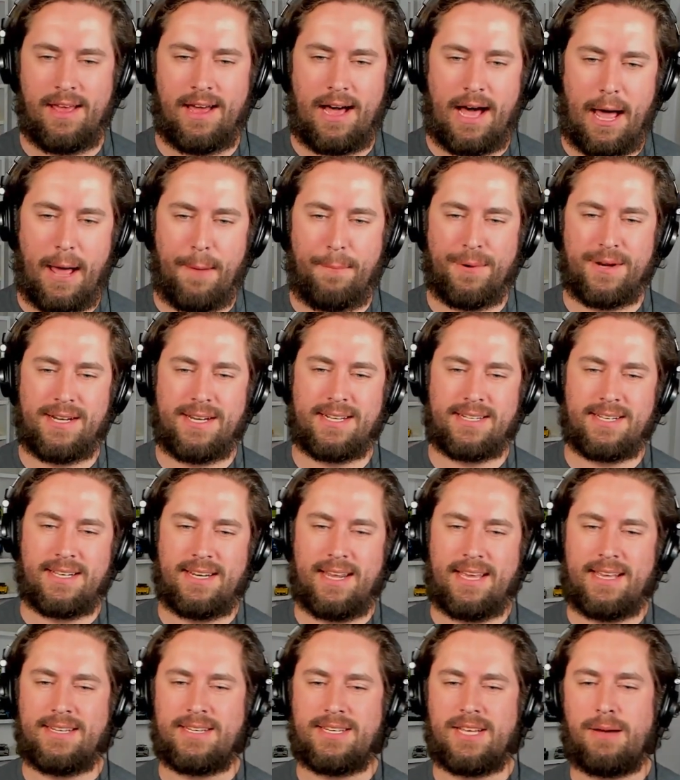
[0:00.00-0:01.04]
I predicted
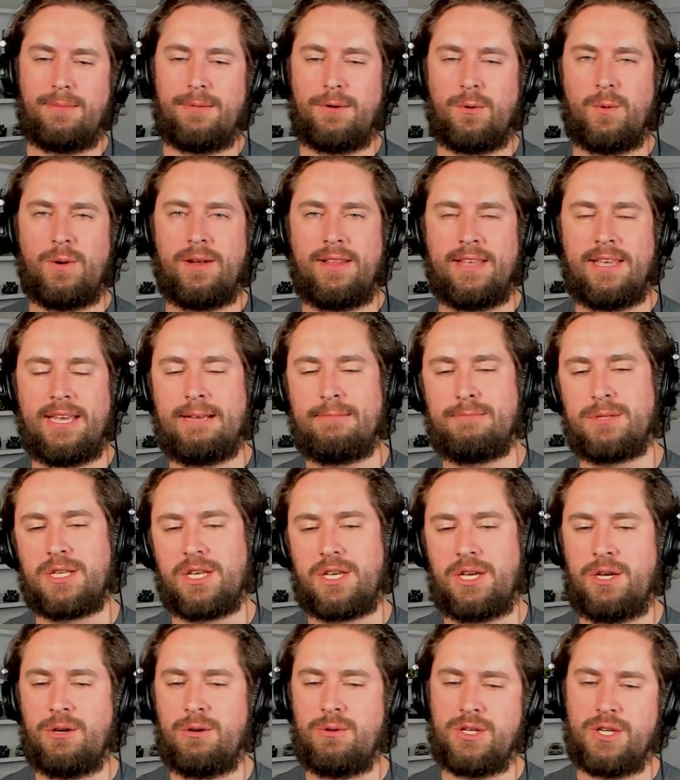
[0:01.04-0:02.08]
a double Williams
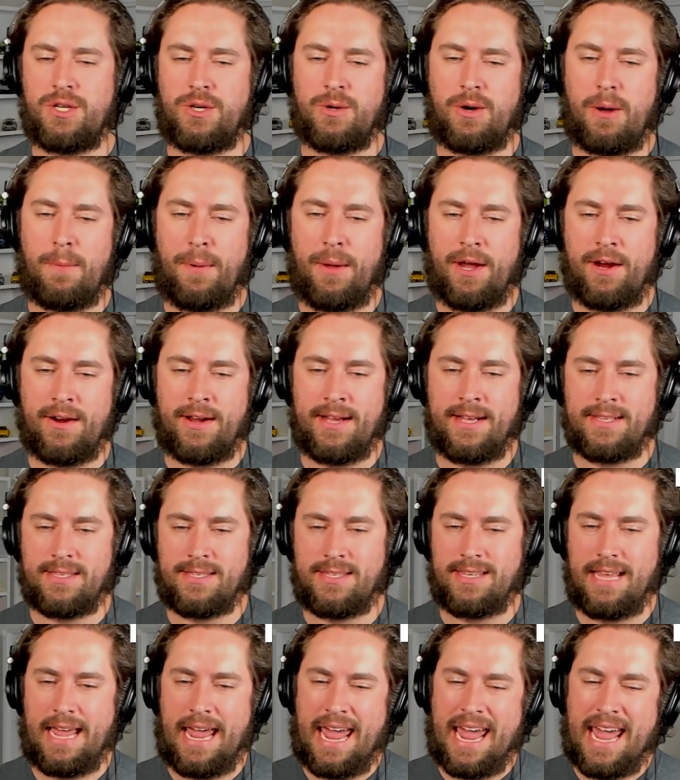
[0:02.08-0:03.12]
Q2
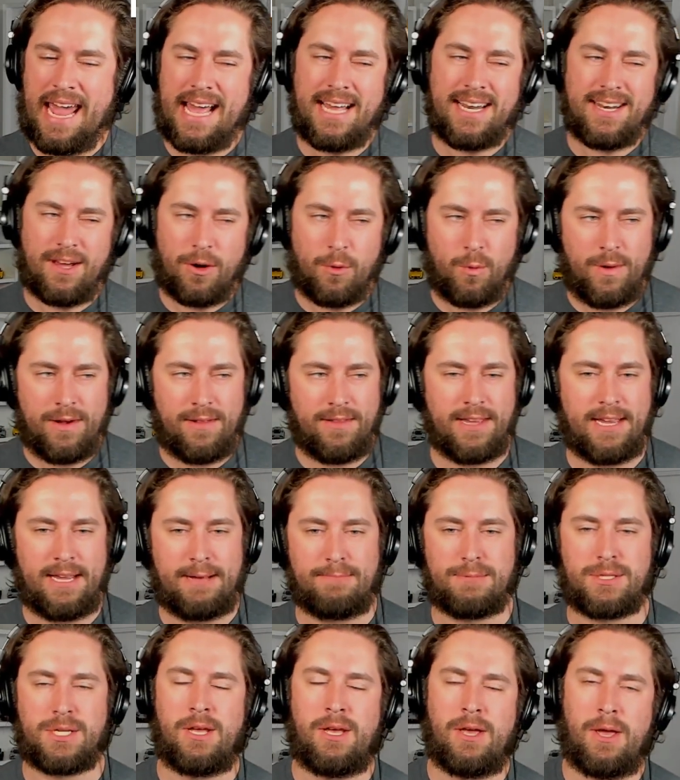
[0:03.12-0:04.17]
appearance and a
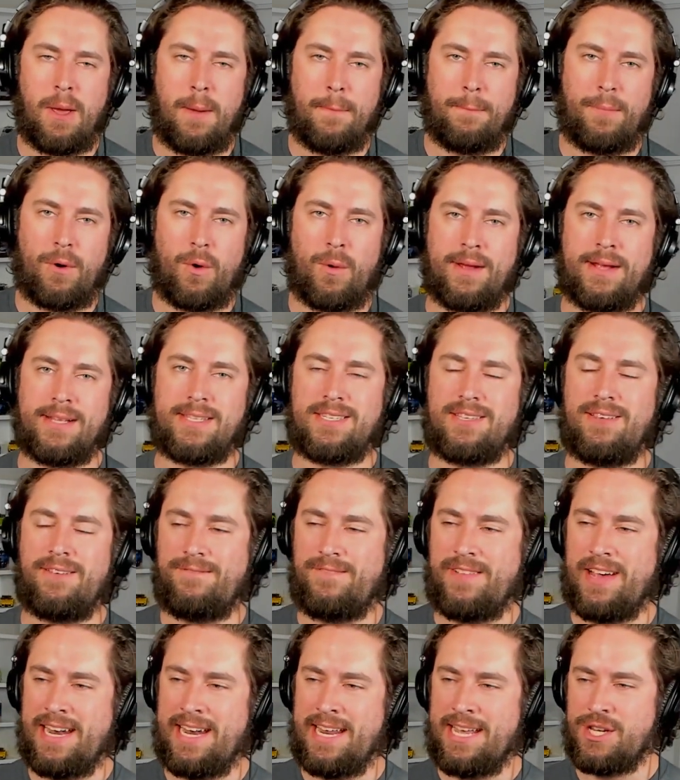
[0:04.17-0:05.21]
Williams points
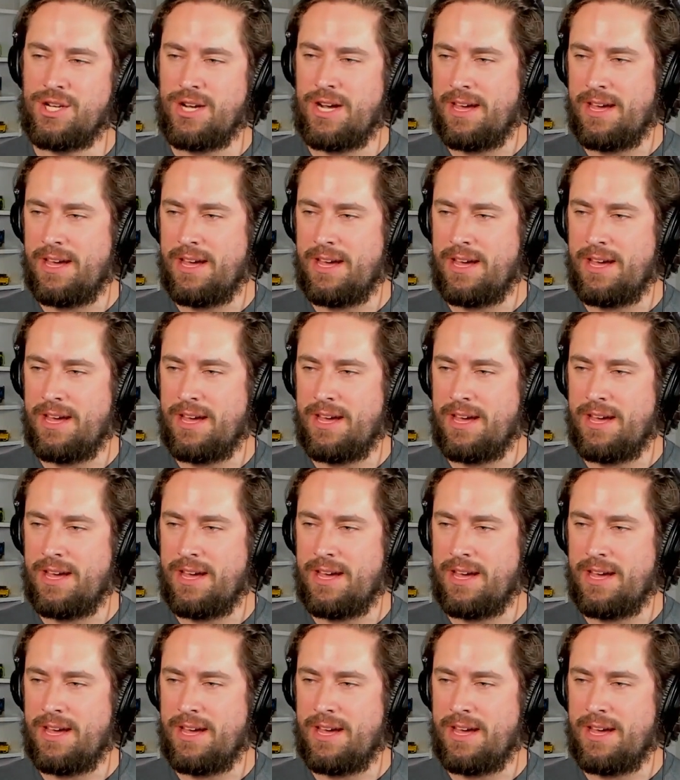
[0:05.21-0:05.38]
finish.